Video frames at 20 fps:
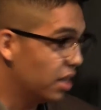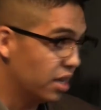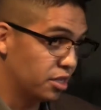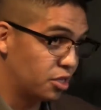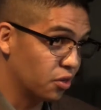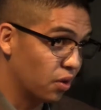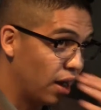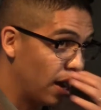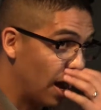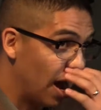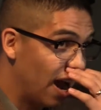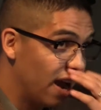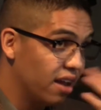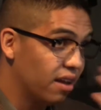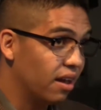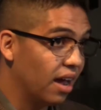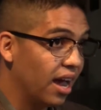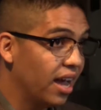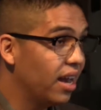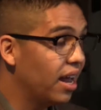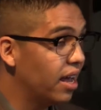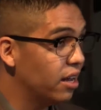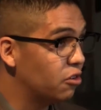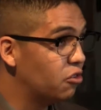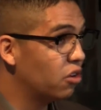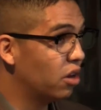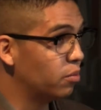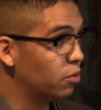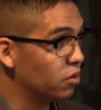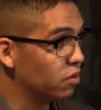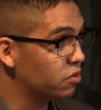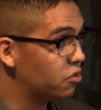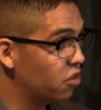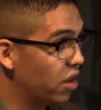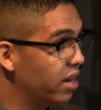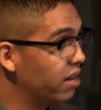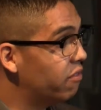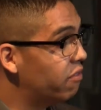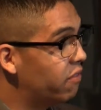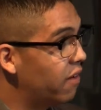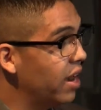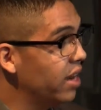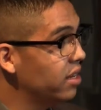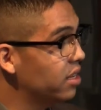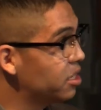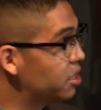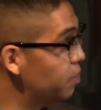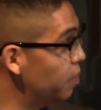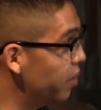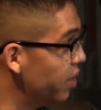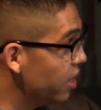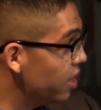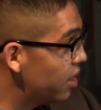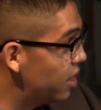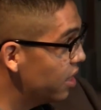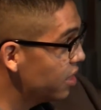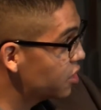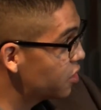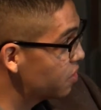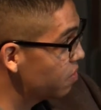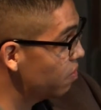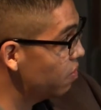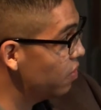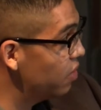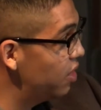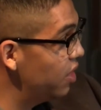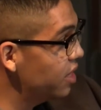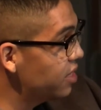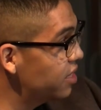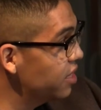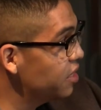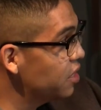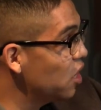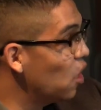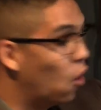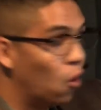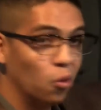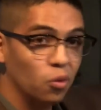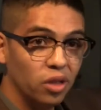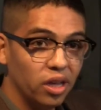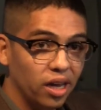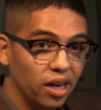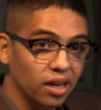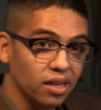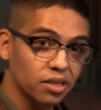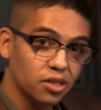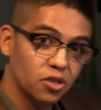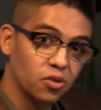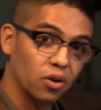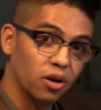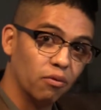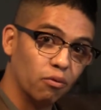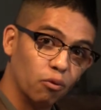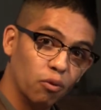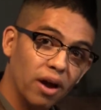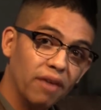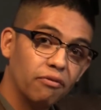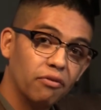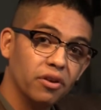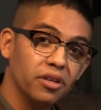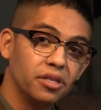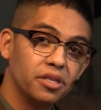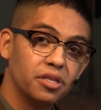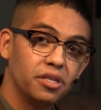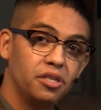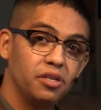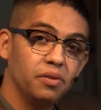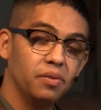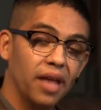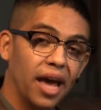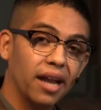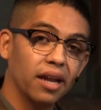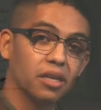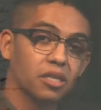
so I had trouble trying to find this, but this is the only sort of reference to that